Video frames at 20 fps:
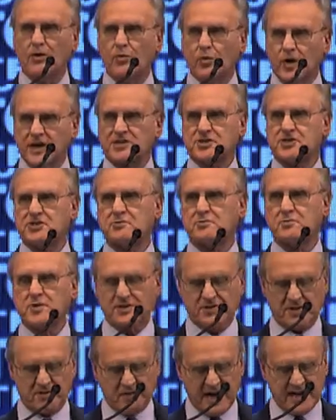which,
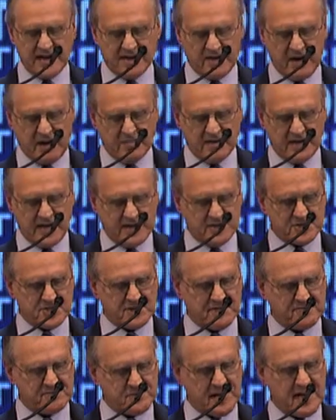with the right
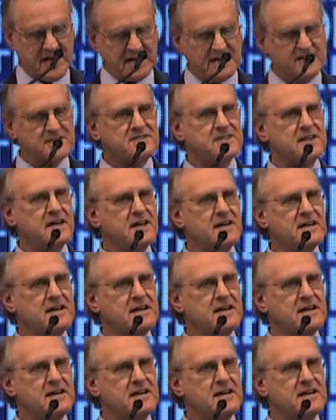combination of drugs,